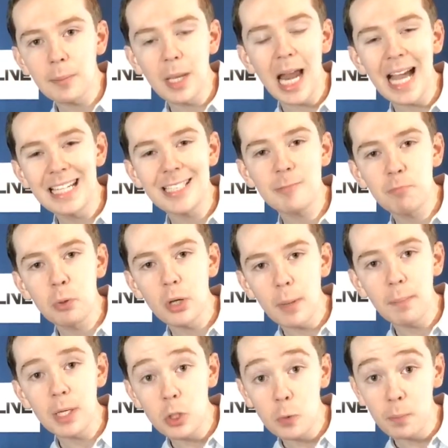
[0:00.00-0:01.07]
I mean, I just put
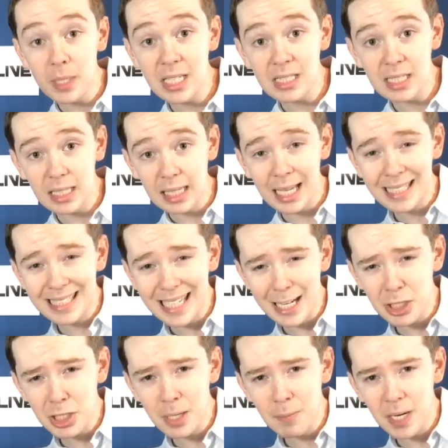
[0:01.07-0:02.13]
up a new piece at
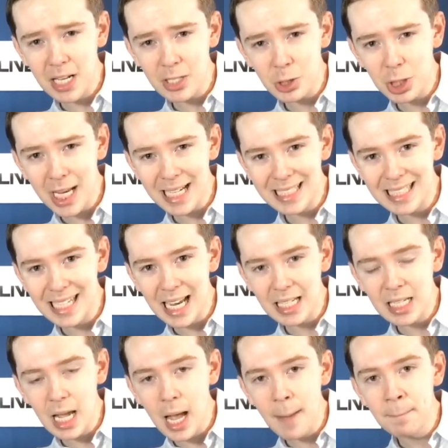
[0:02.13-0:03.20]

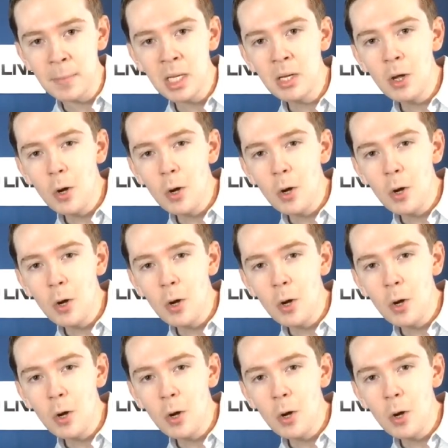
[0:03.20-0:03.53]
lights-camera-jackson.com